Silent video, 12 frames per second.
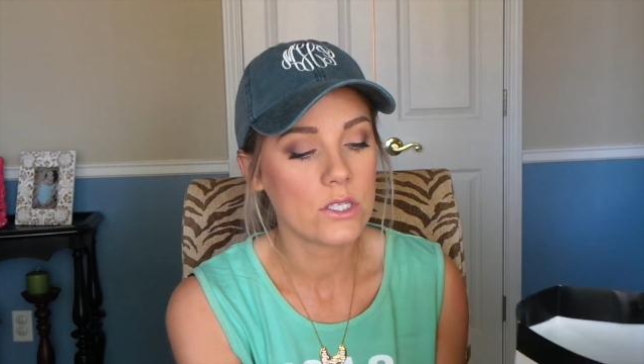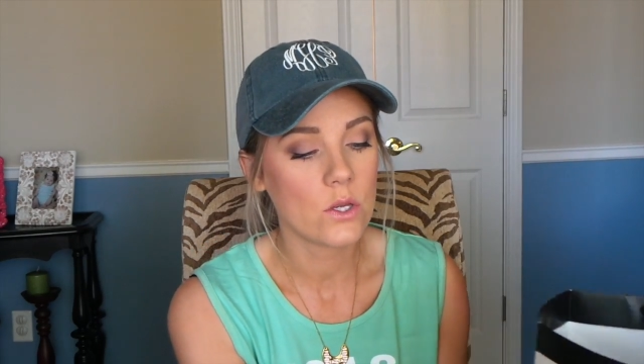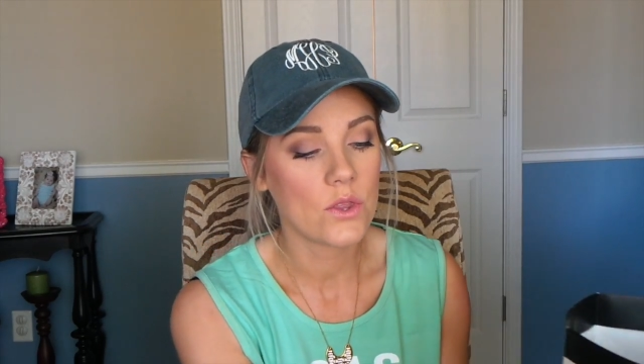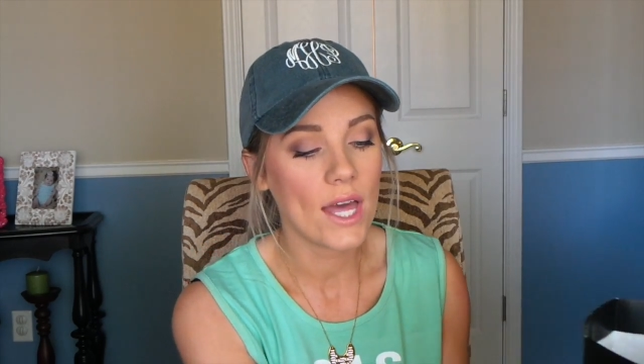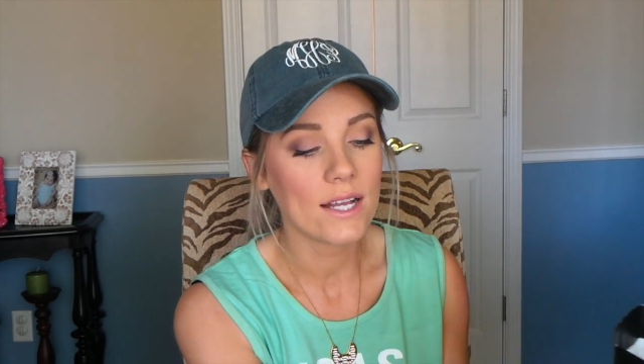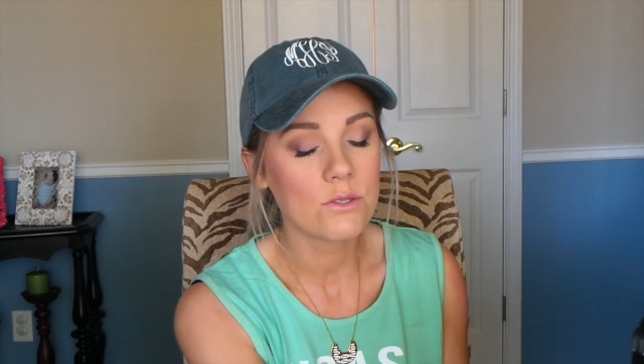So
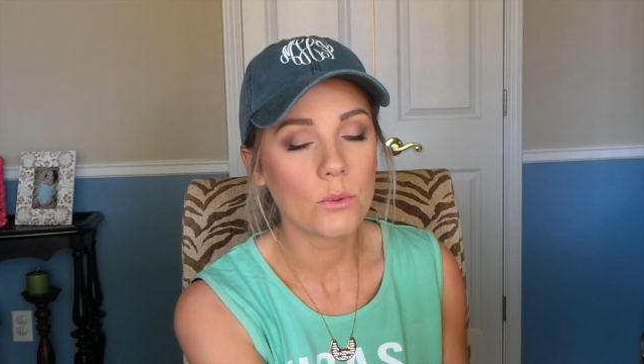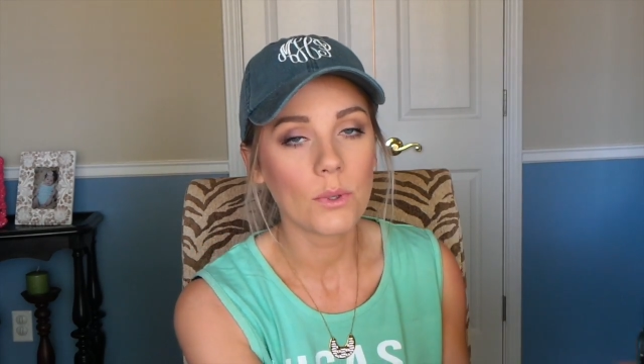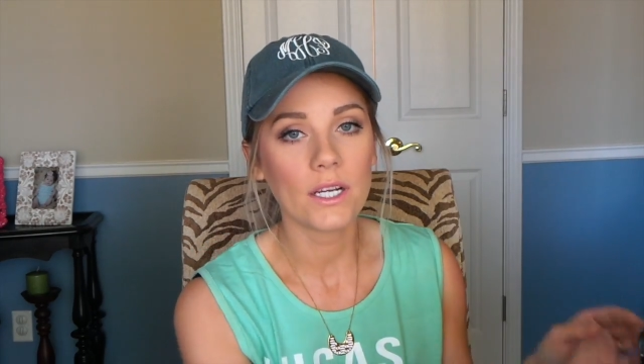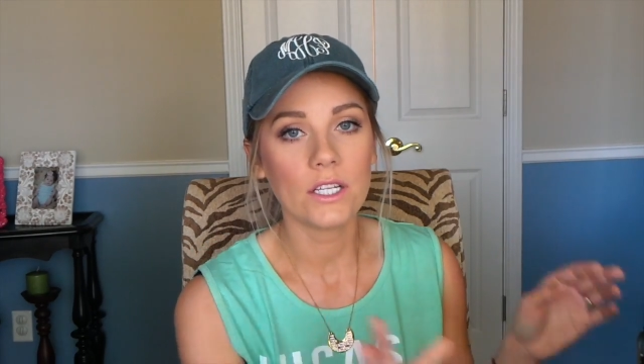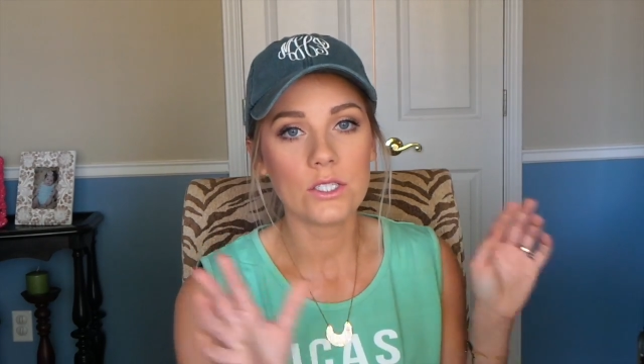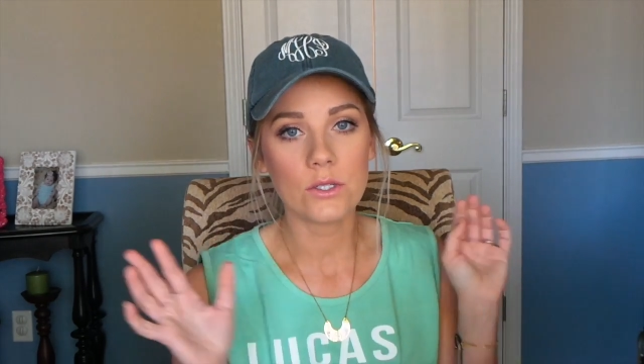that's what we're
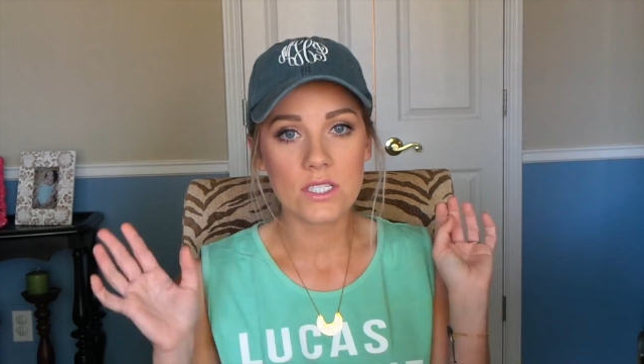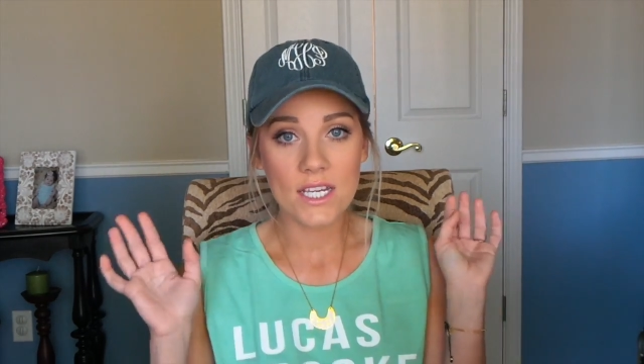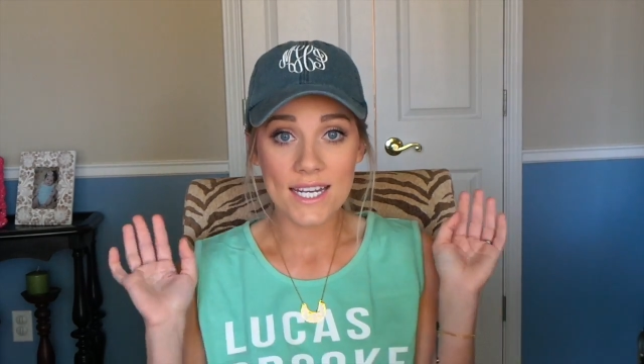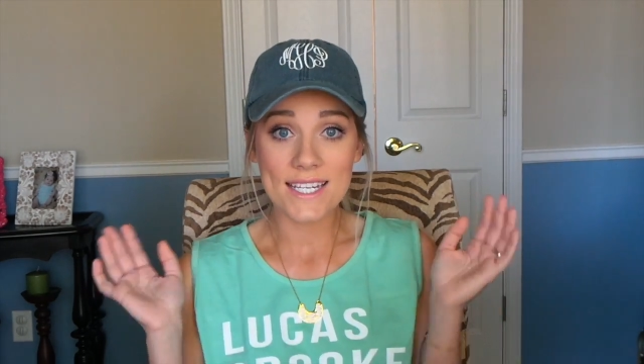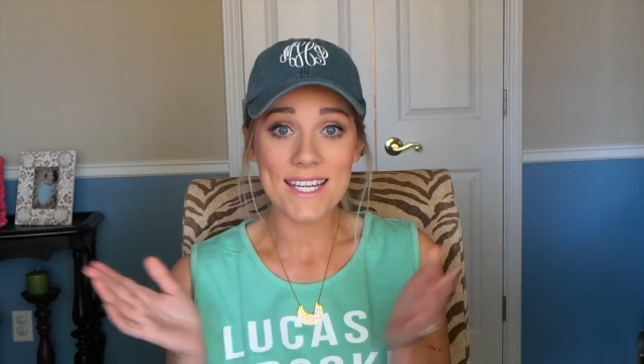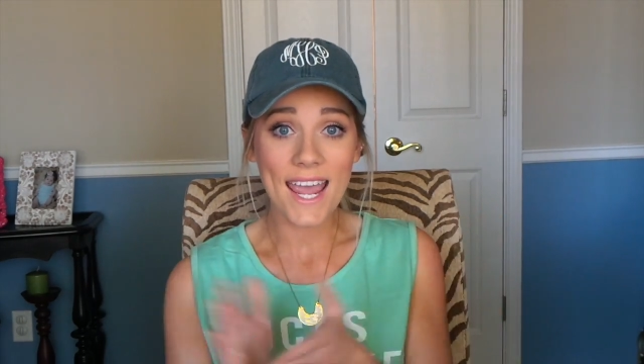going to do
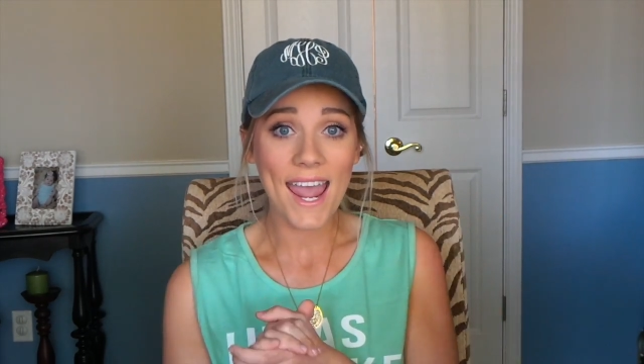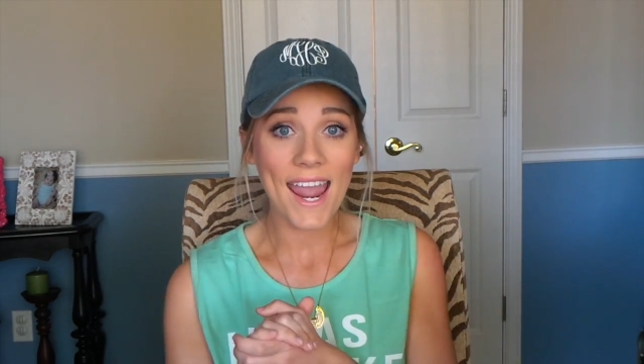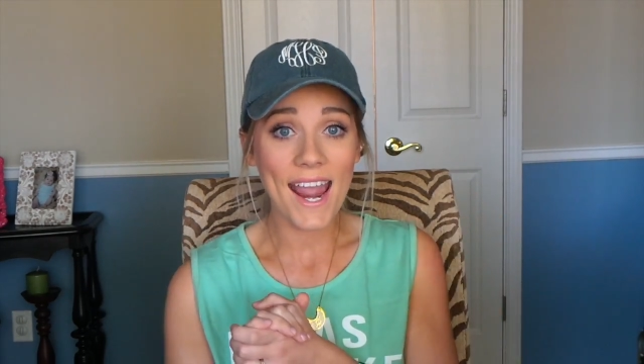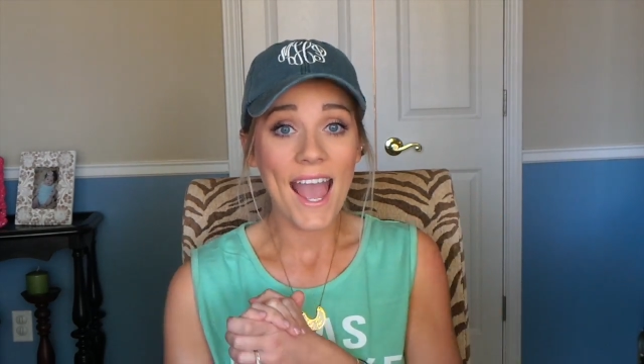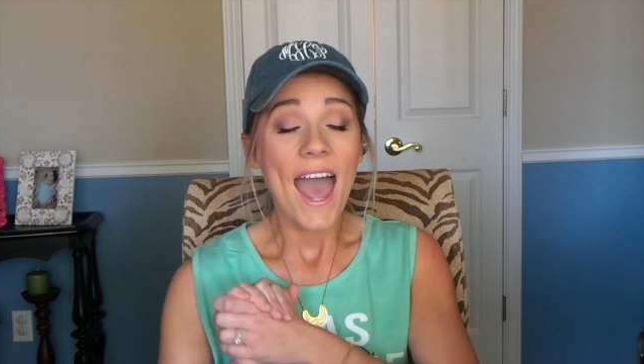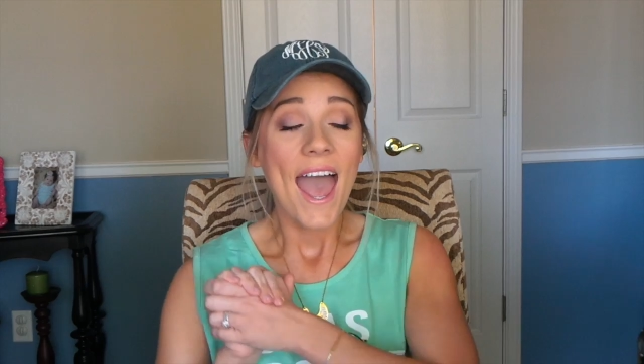
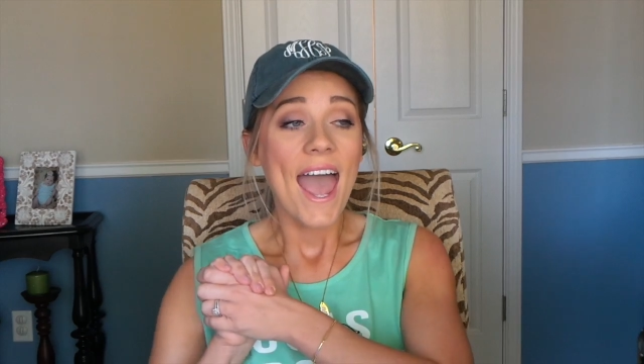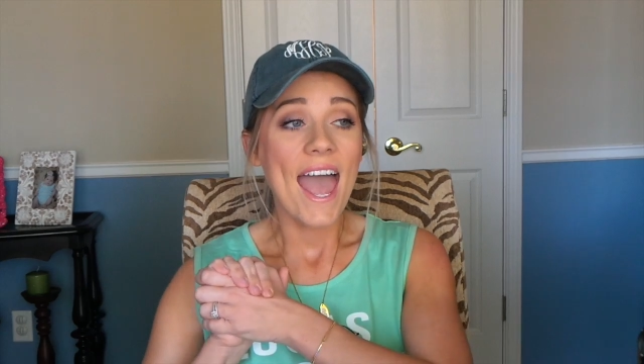today,